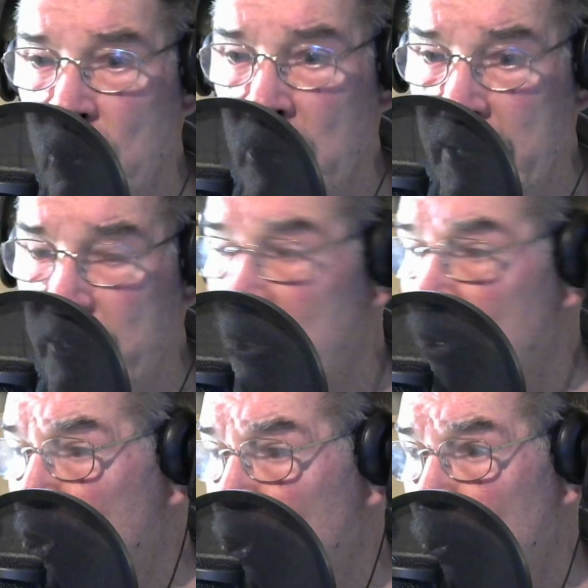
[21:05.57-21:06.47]
and their
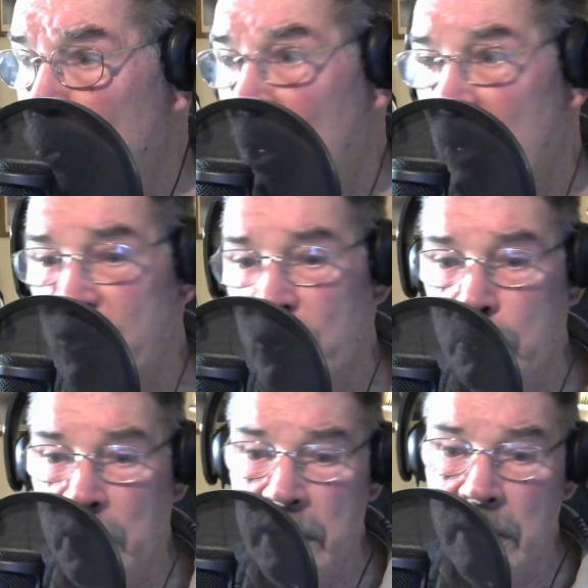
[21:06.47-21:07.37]
two
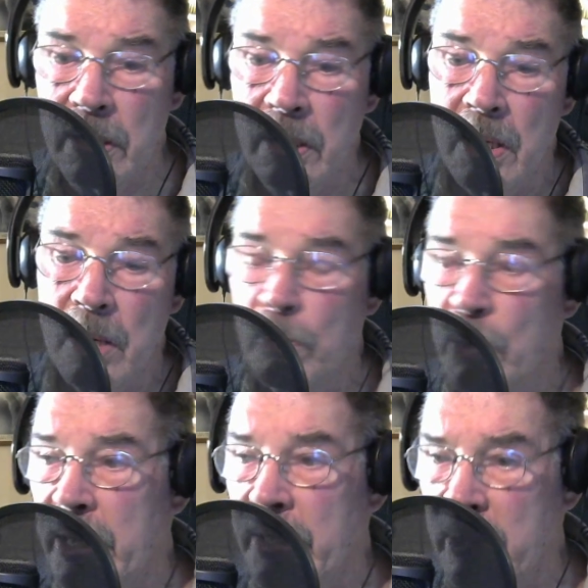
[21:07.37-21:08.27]
offspring,
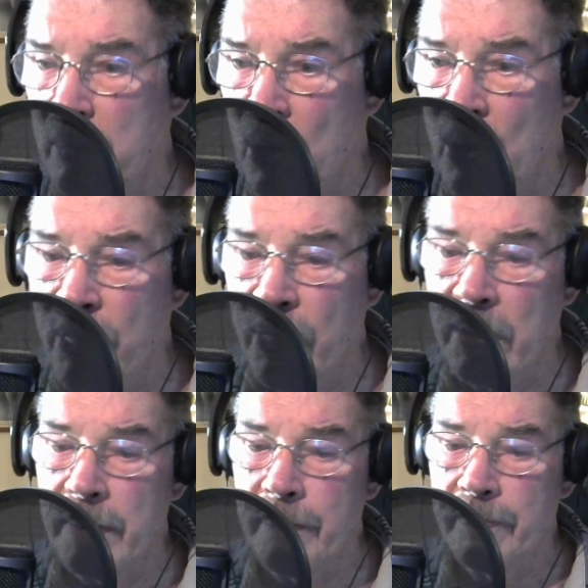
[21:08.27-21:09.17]
Brad and Martha,